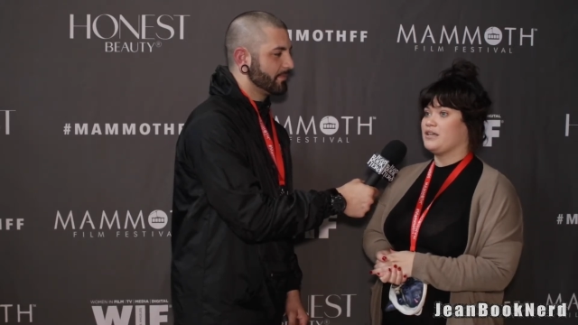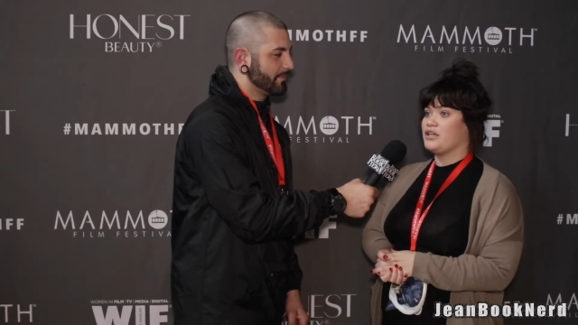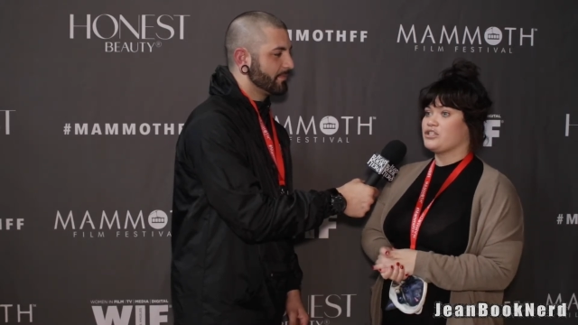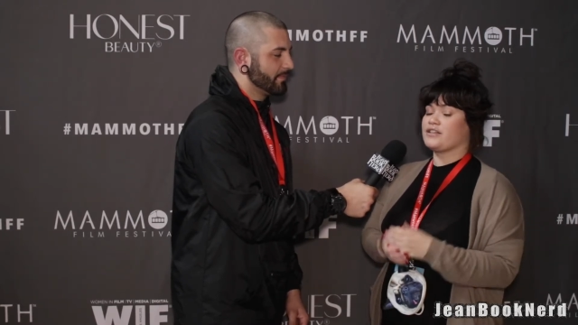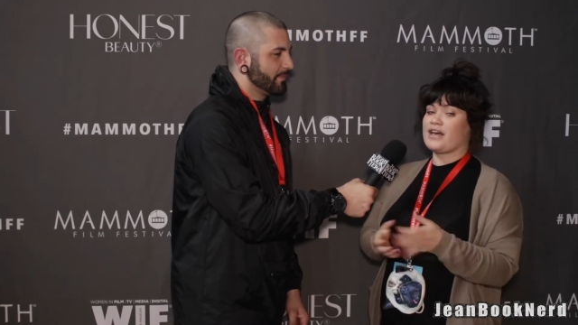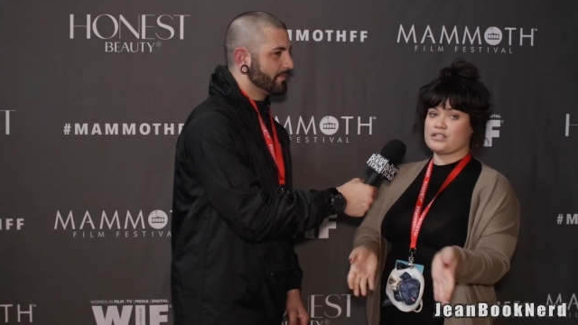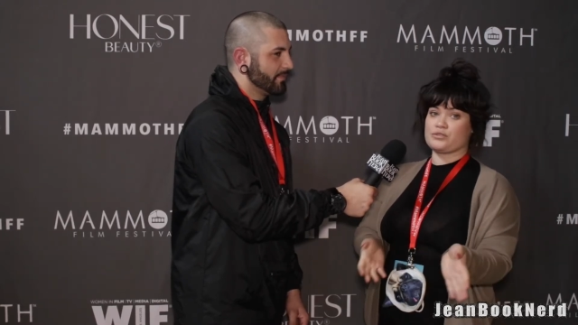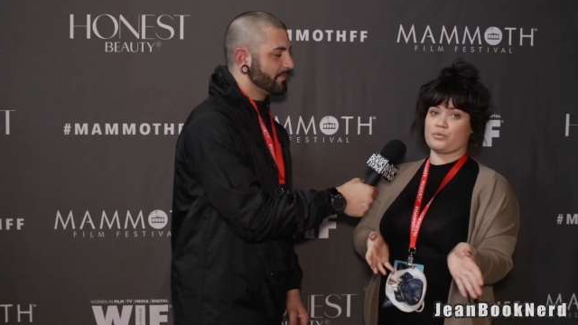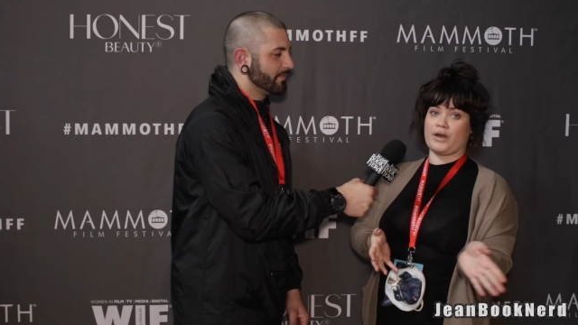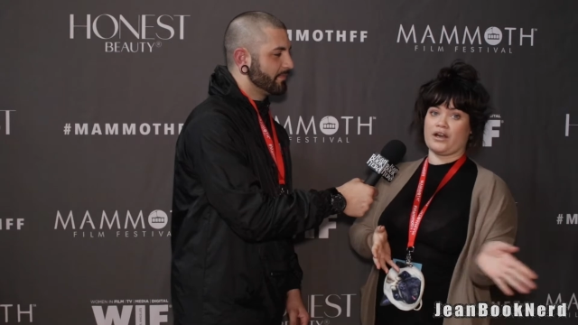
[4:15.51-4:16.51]
Speaker 1: So that's
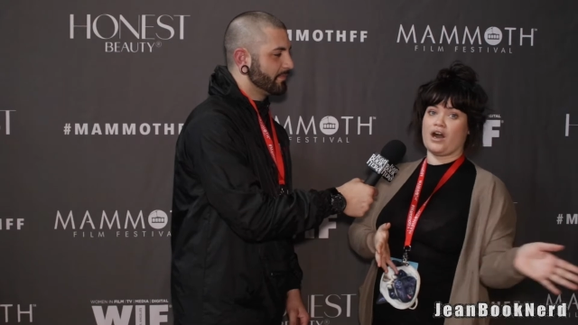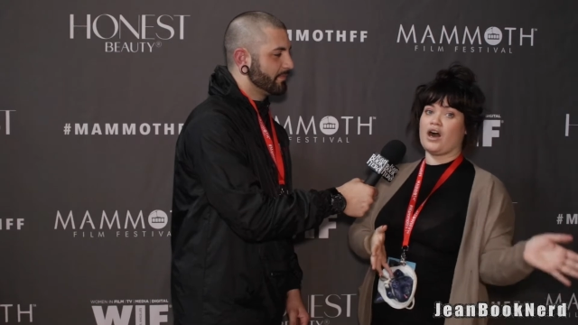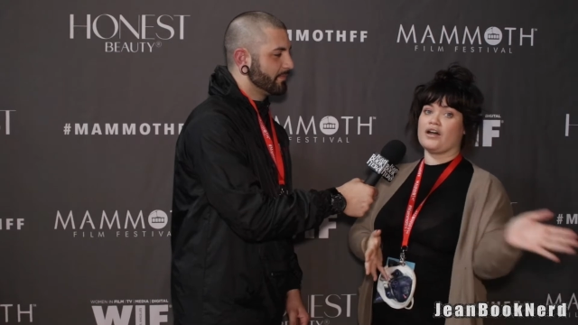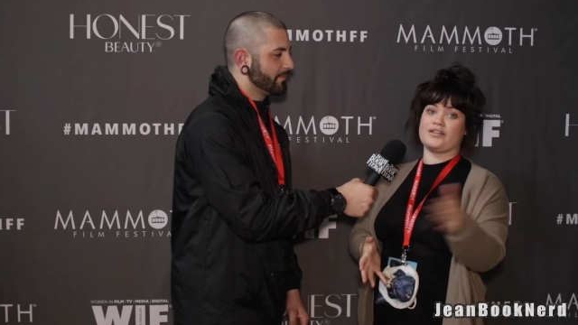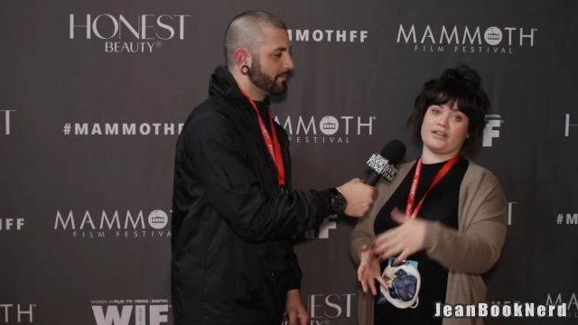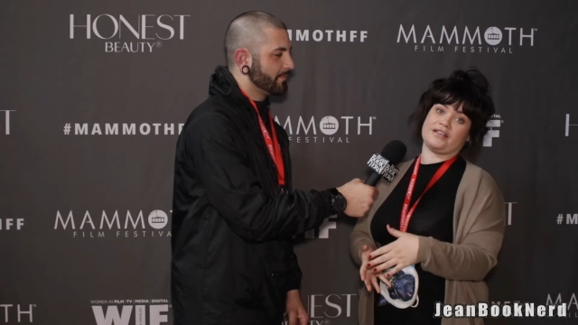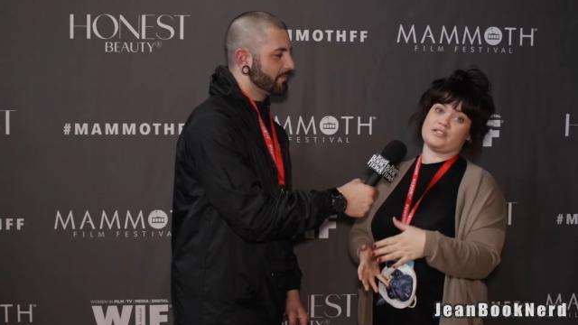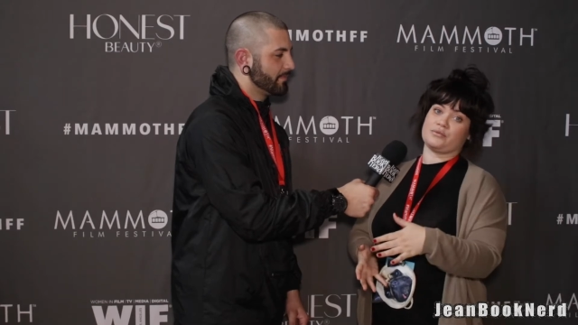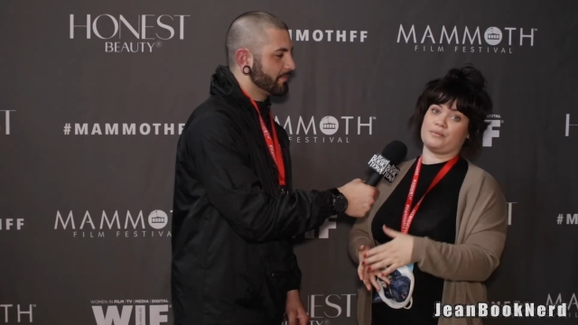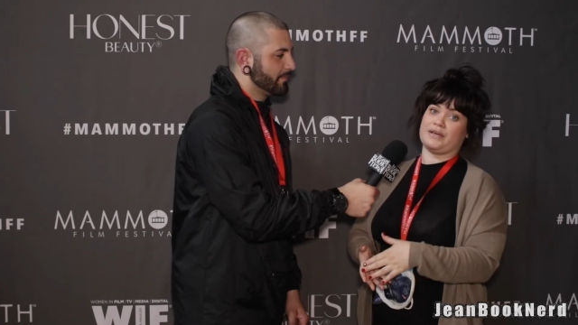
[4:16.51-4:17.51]
where all the
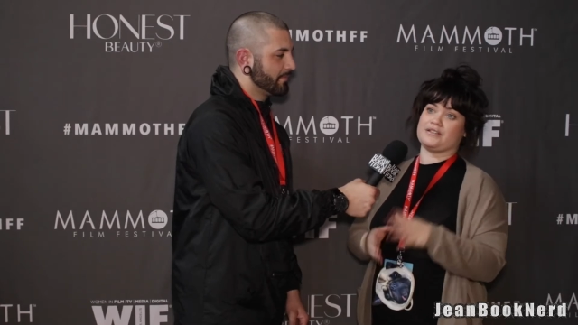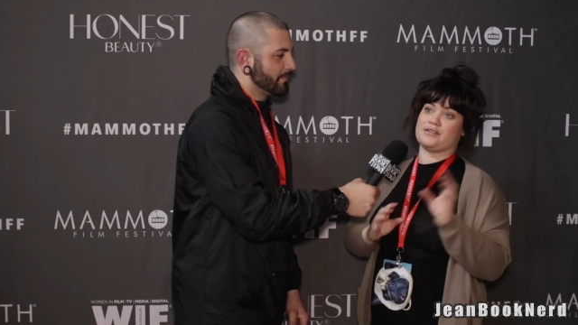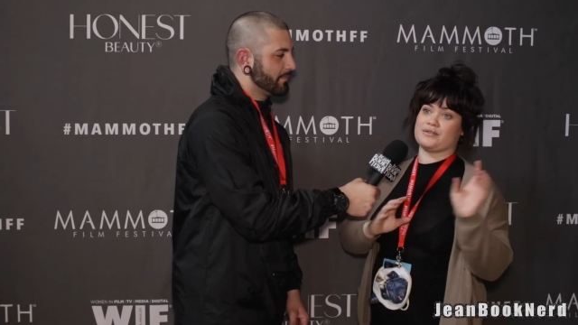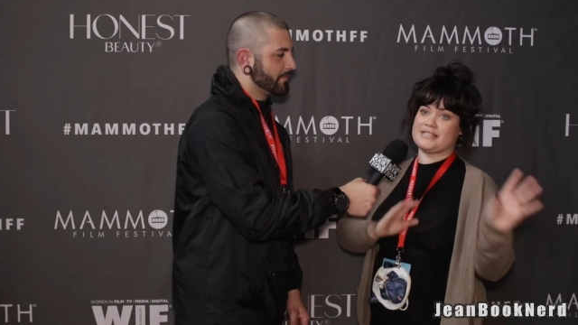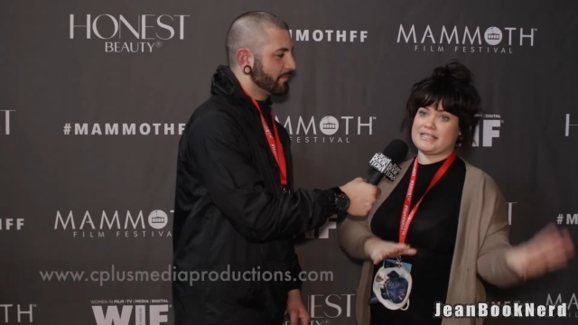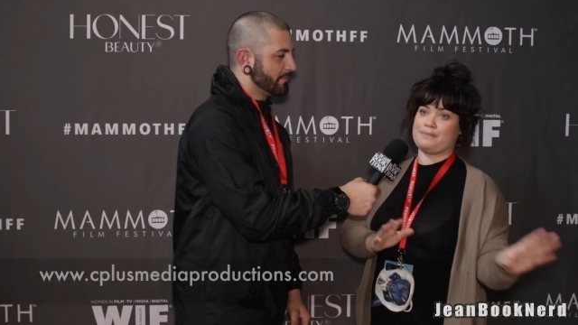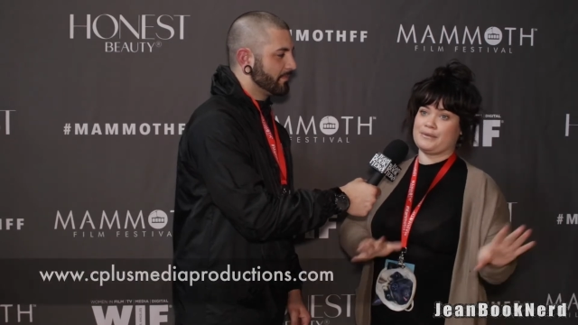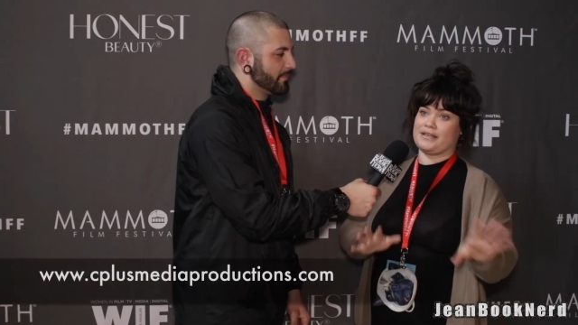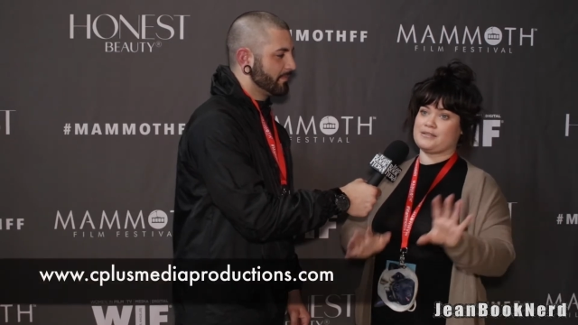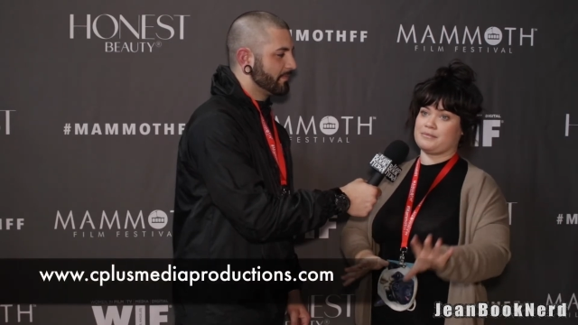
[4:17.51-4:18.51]
links will be. So C
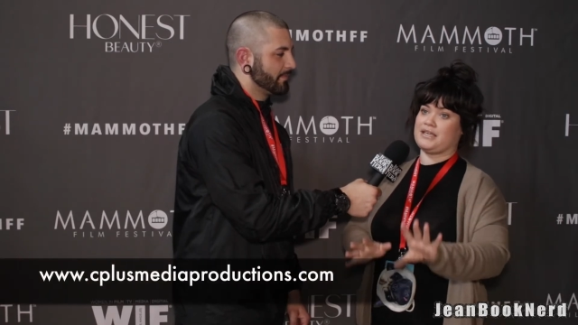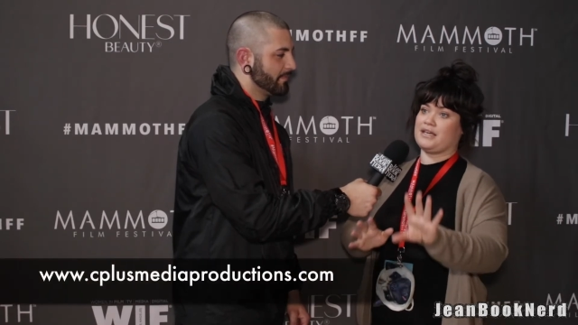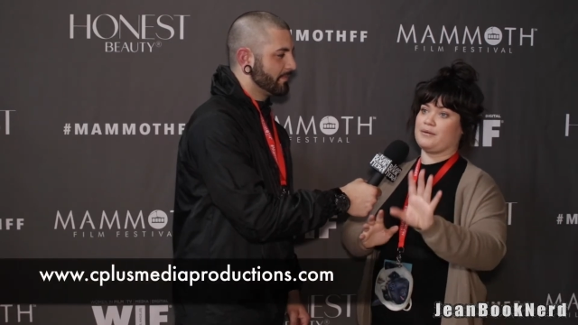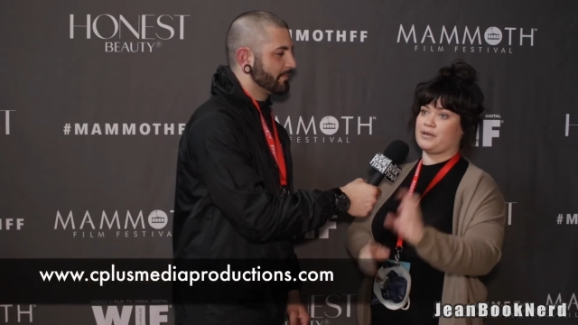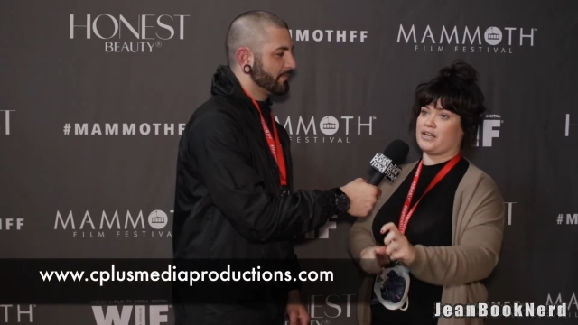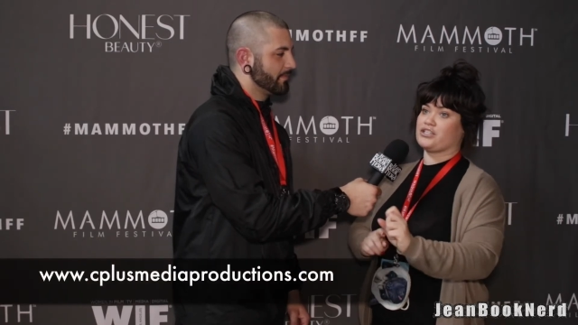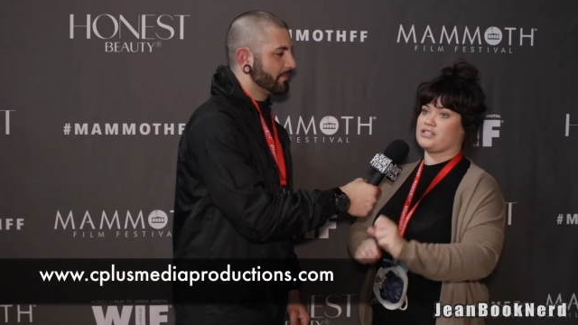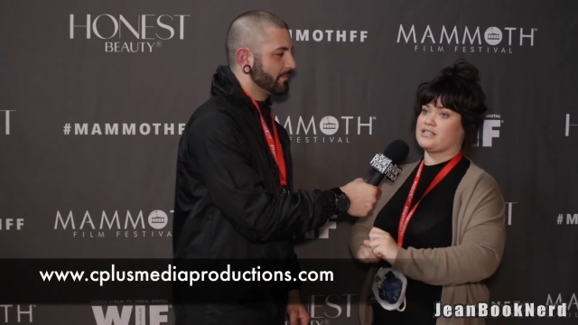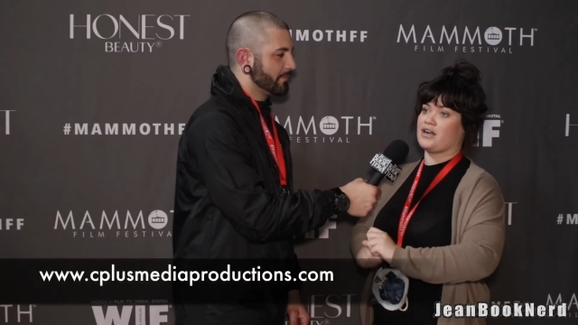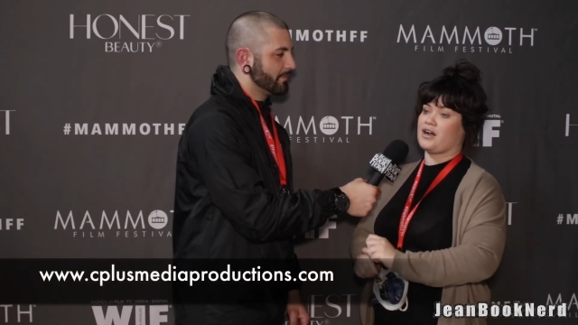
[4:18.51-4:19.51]
plus media
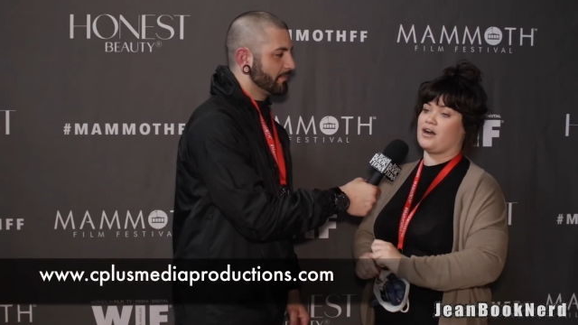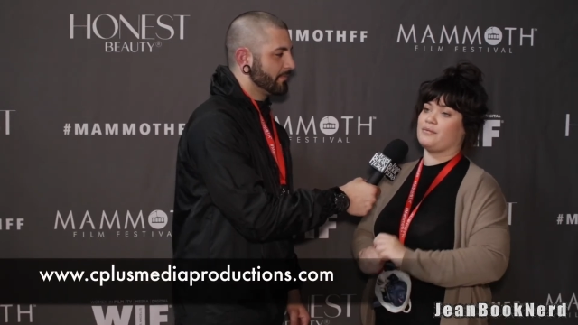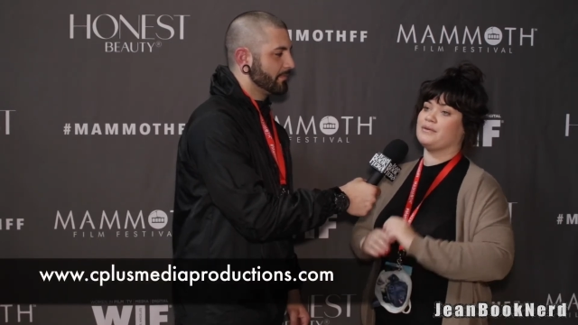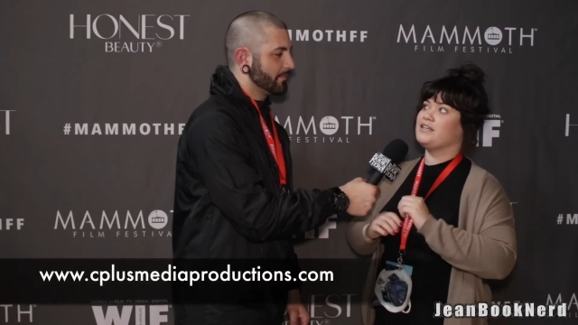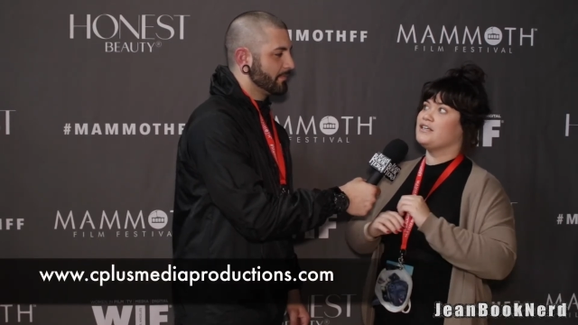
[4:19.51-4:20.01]
productions dot com